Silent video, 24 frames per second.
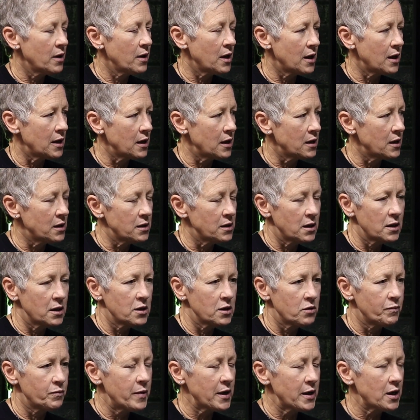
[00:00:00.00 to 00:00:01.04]
And
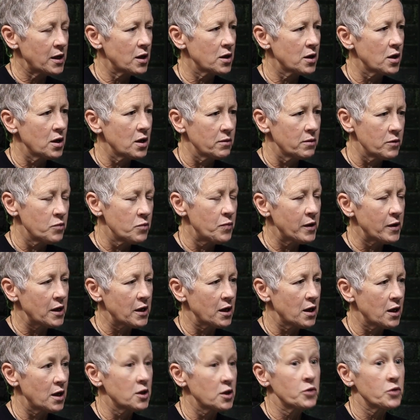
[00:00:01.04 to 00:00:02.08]
you pick a
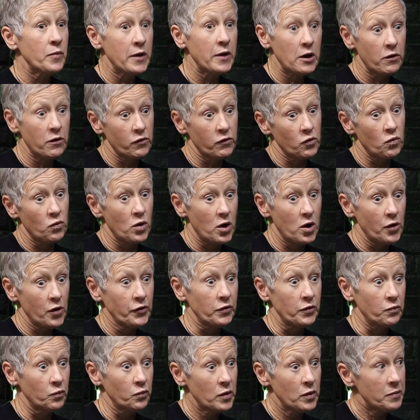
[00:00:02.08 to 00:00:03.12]
color. Speaking of the walls
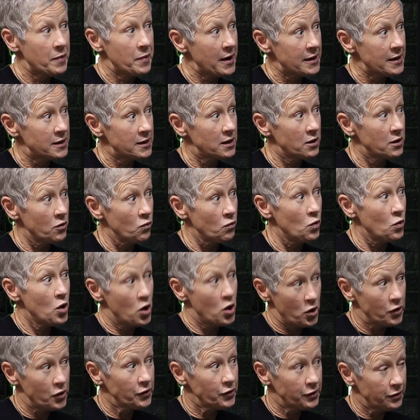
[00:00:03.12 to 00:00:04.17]
and repainting your
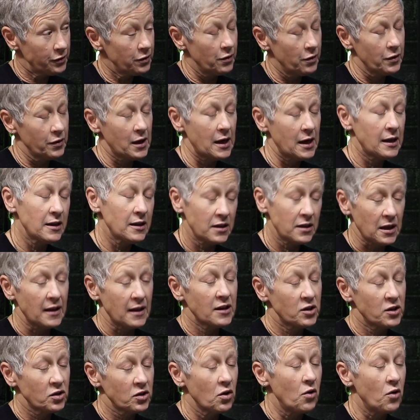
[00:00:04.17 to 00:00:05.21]
walls, okay, because
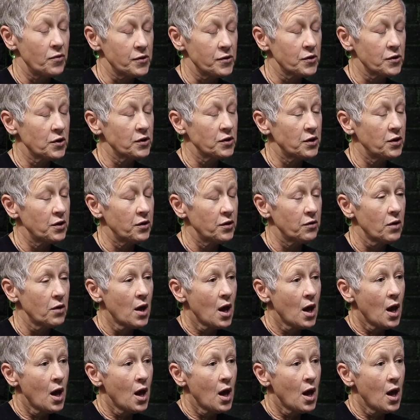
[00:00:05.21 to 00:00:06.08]
that's always good to do.